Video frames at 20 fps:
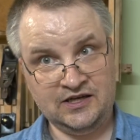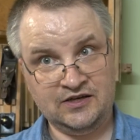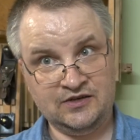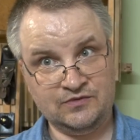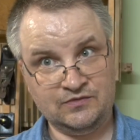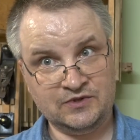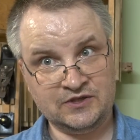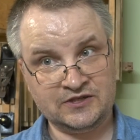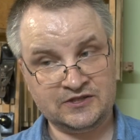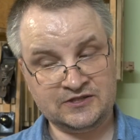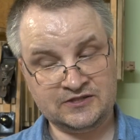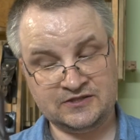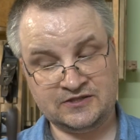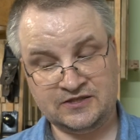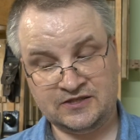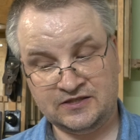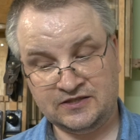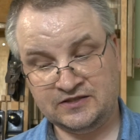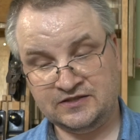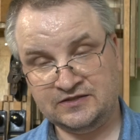
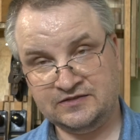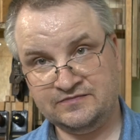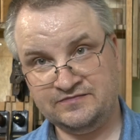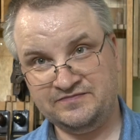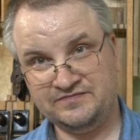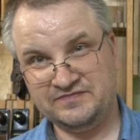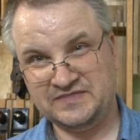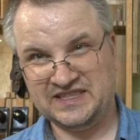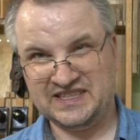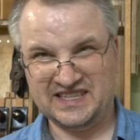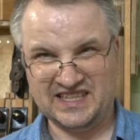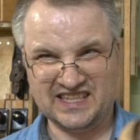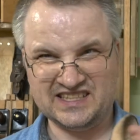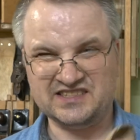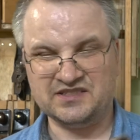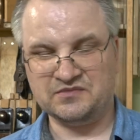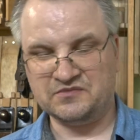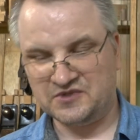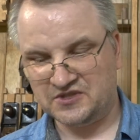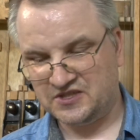Works, but
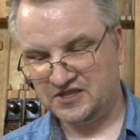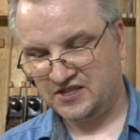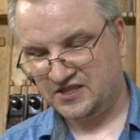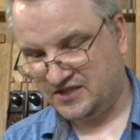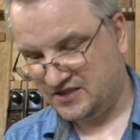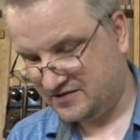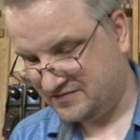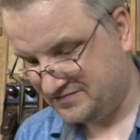doesn't work.